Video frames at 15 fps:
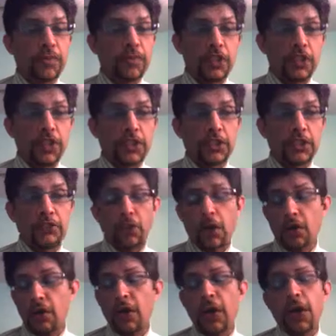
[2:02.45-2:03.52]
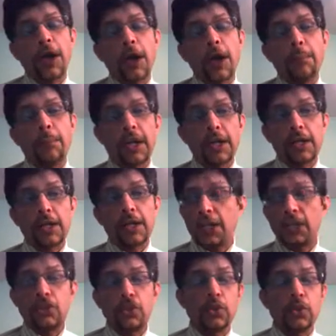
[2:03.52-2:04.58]
proceedings for
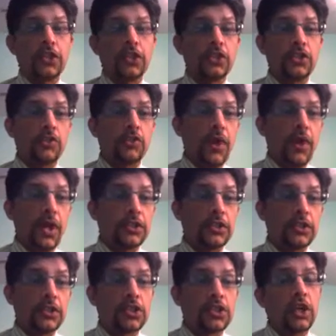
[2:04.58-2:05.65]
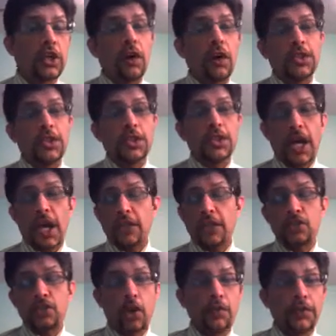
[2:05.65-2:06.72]
Bangladesh to enter the finals of the
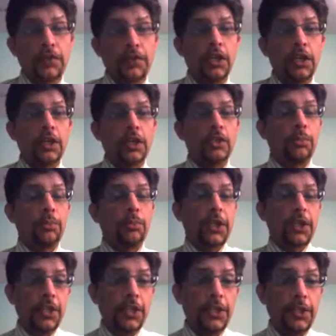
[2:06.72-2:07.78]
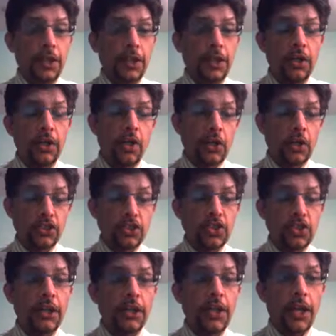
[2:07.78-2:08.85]
Nidahas Trophy to meet India on
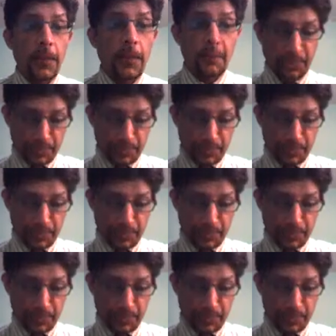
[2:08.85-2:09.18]
Sunday.